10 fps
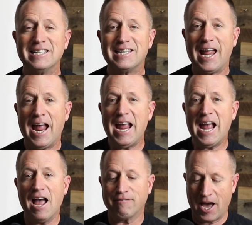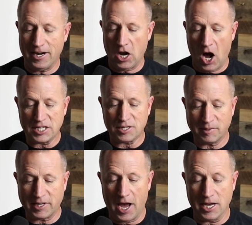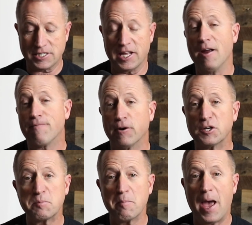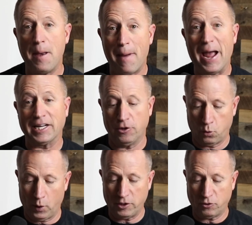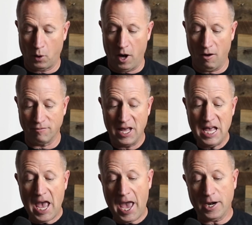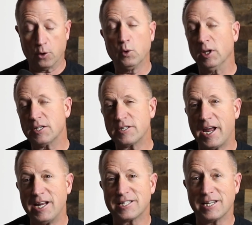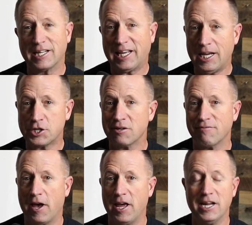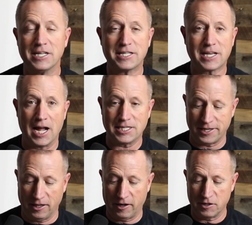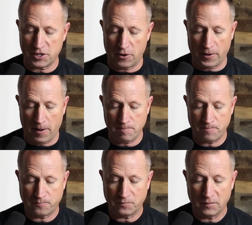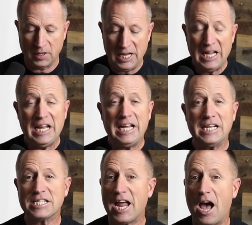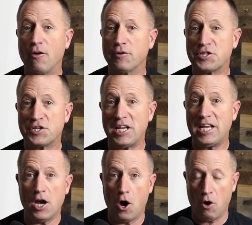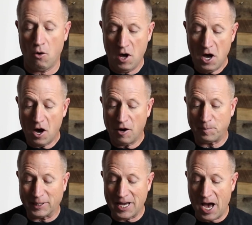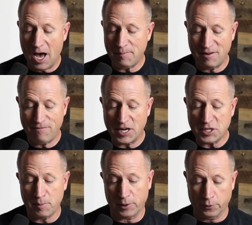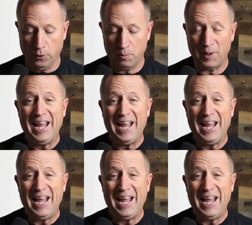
Today, I've got an awesome guest that I first met back in 2012 at a real estate syndication event in Scottsdale, Arizona. He's now the CEO of Bekam Investment Group,